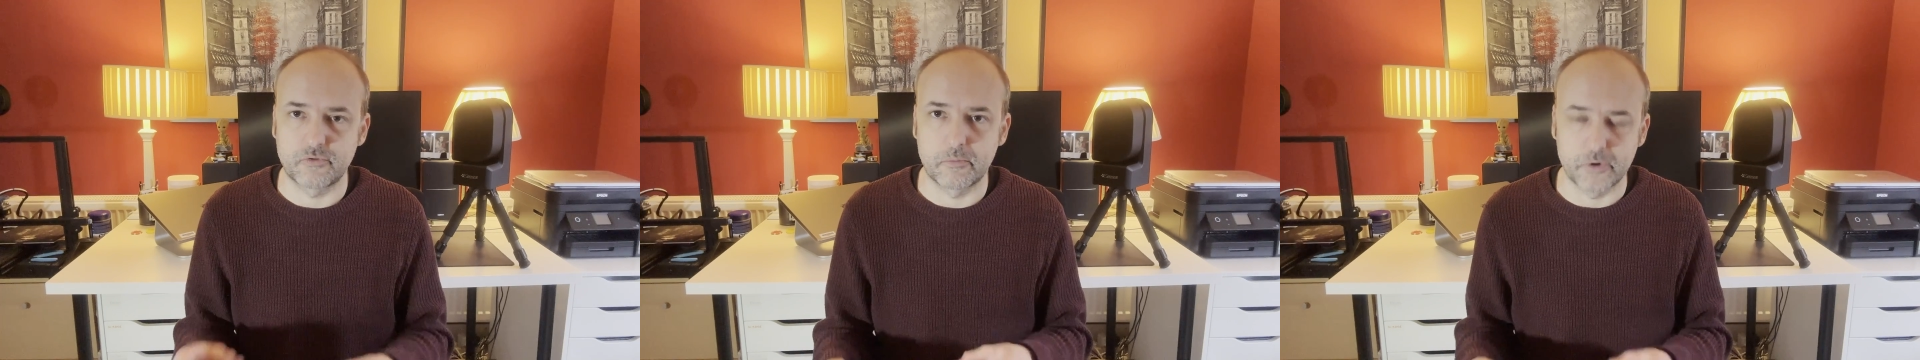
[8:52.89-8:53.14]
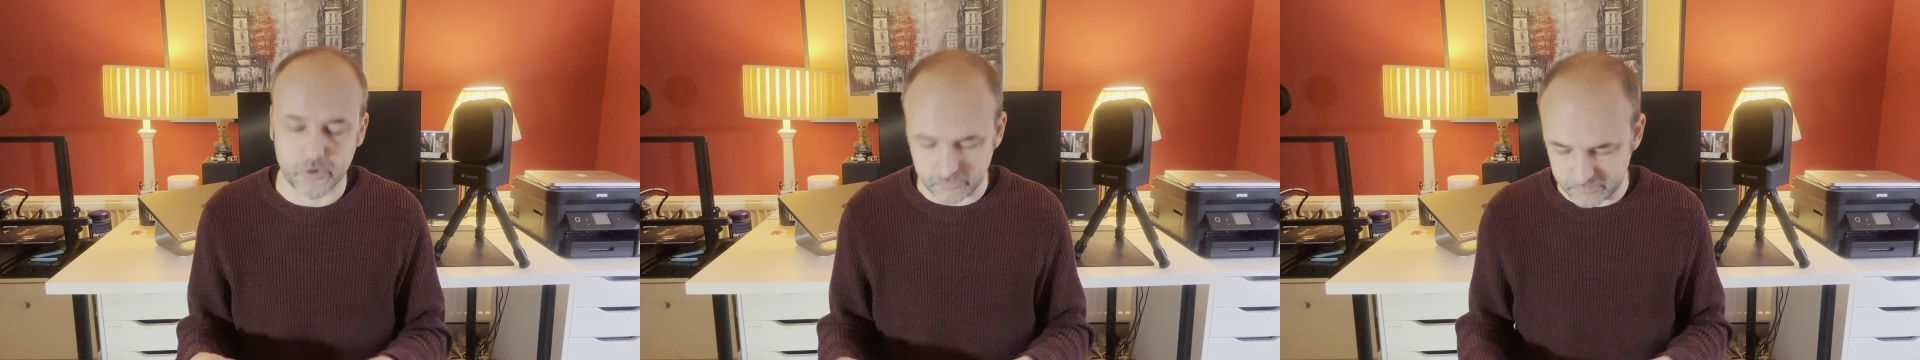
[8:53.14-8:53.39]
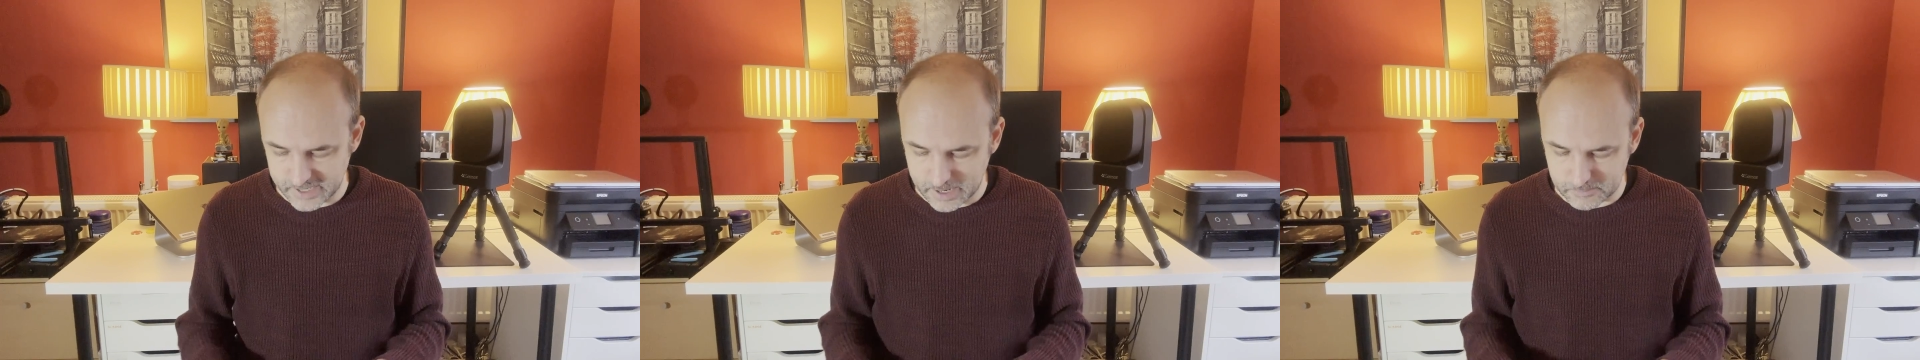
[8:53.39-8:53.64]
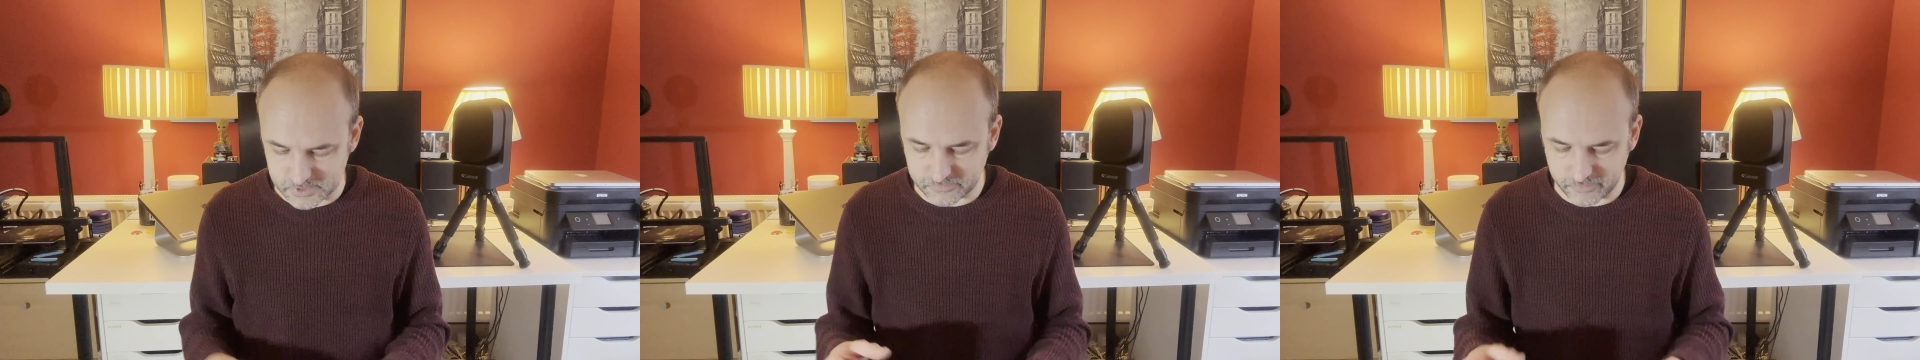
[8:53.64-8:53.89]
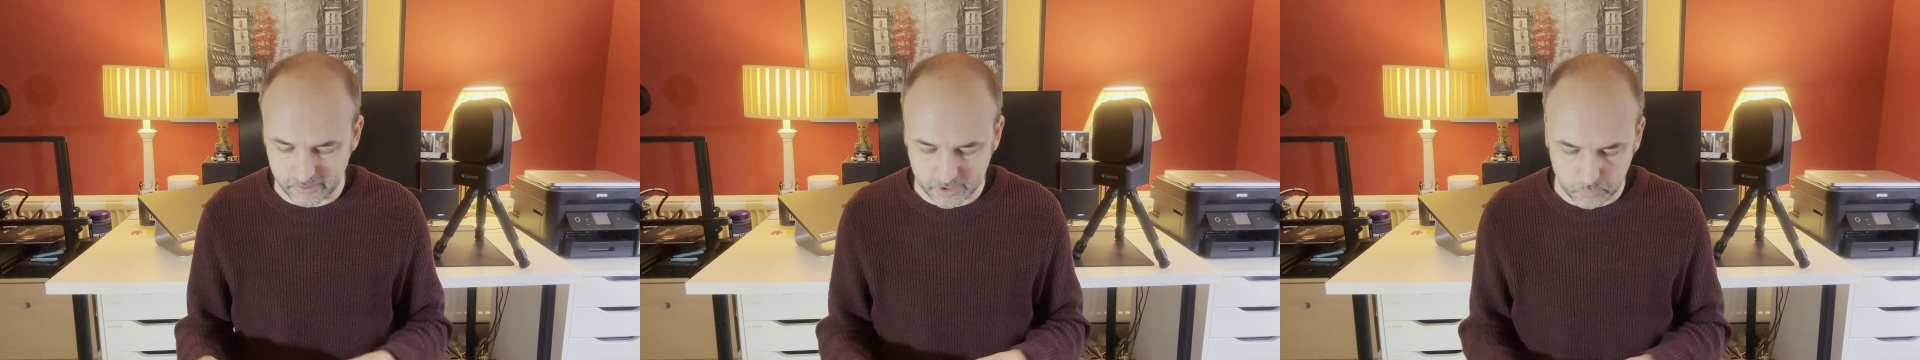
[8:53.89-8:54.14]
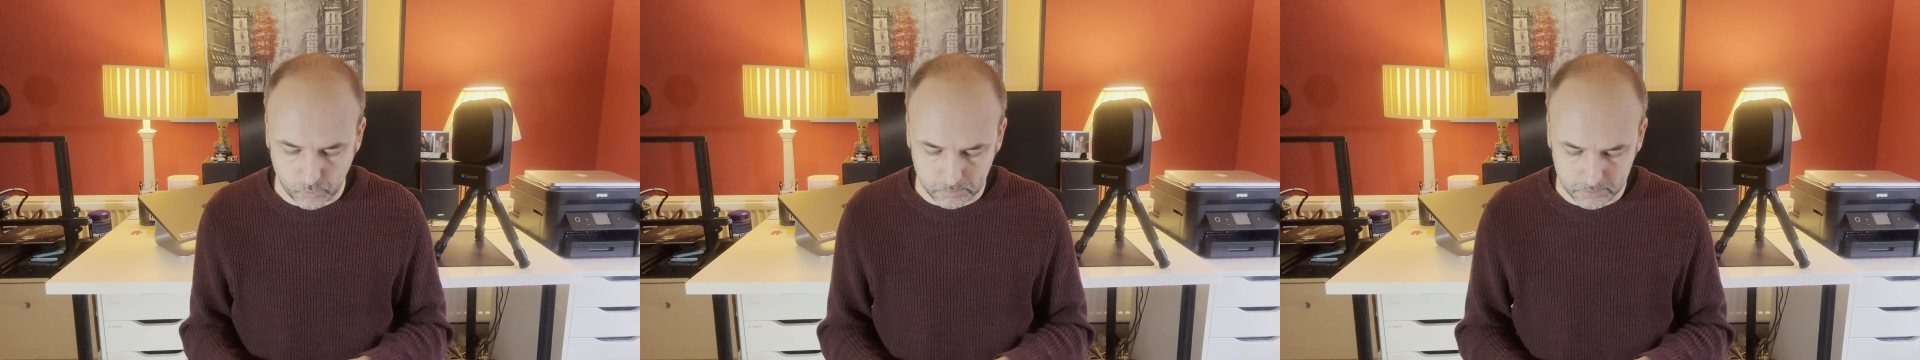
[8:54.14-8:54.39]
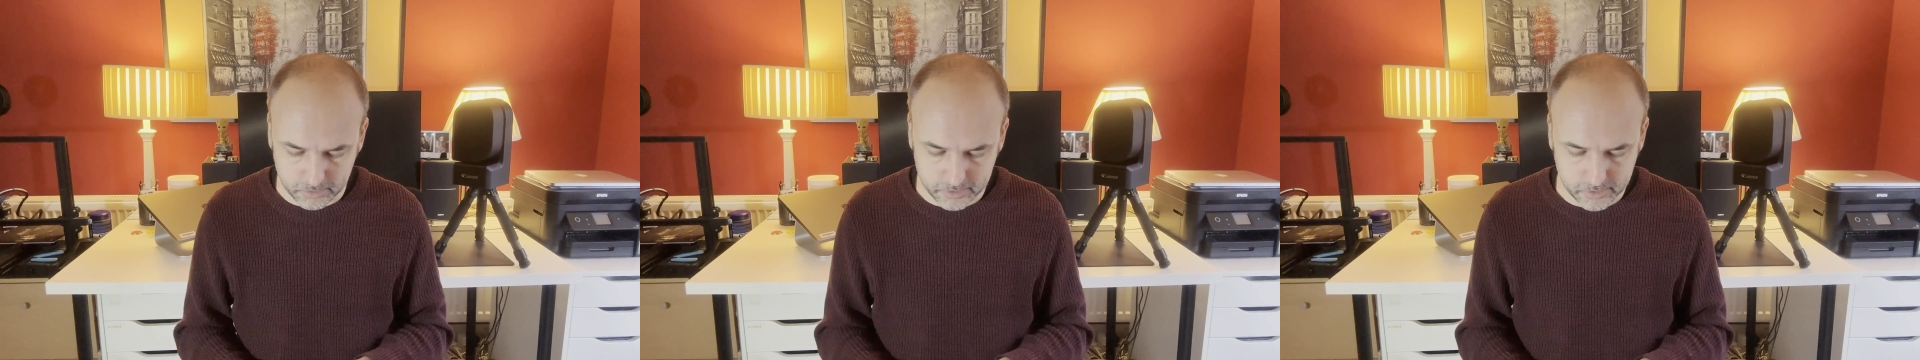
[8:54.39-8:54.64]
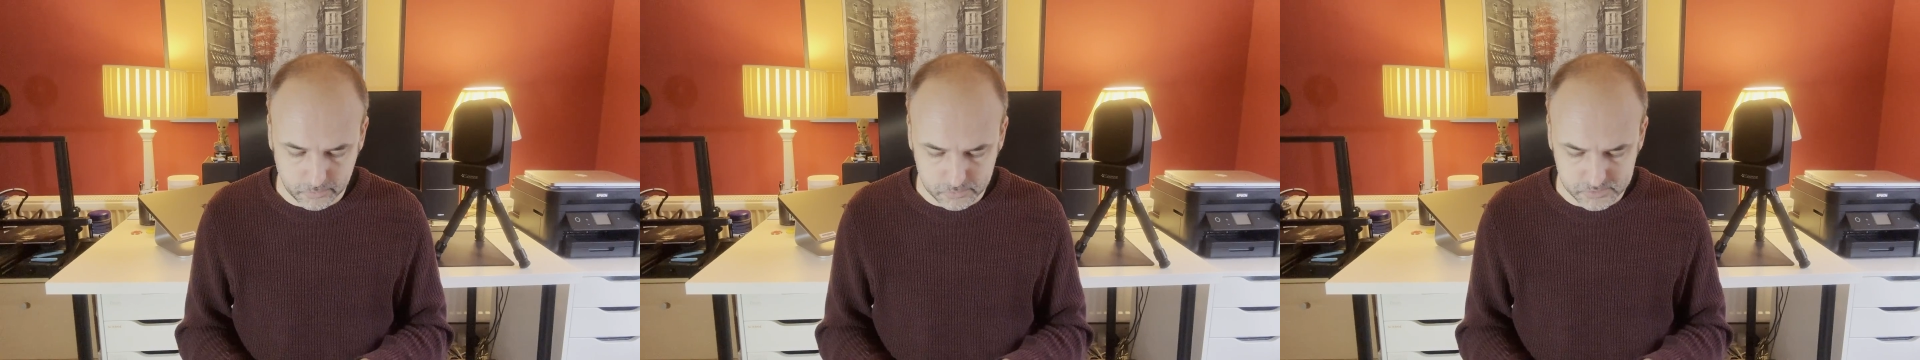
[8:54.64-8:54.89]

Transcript: remove the atmospheric wobble that you will